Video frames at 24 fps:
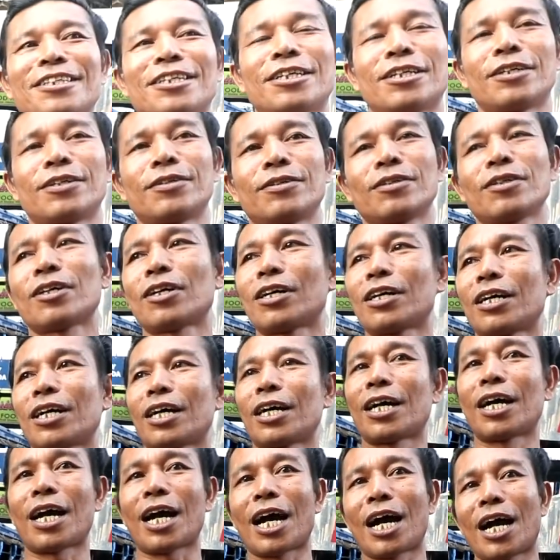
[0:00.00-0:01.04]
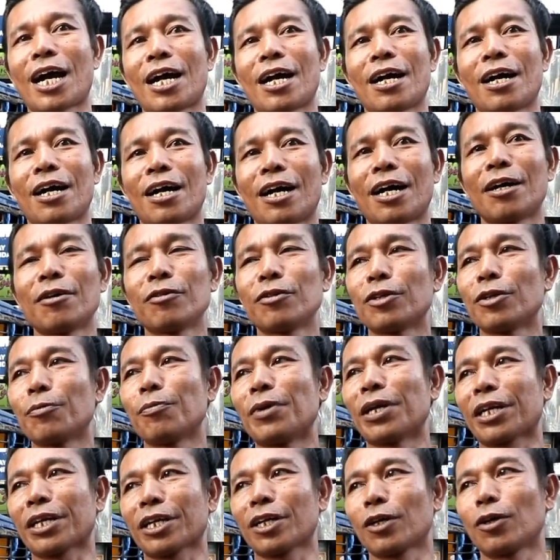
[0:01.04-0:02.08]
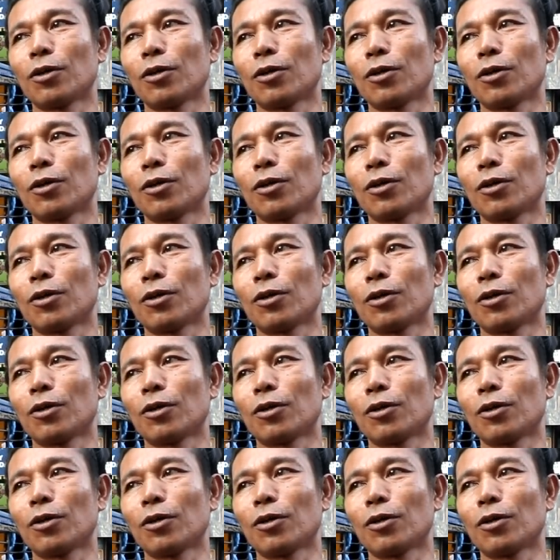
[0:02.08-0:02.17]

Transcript: start jeepney no. driver? I'm the very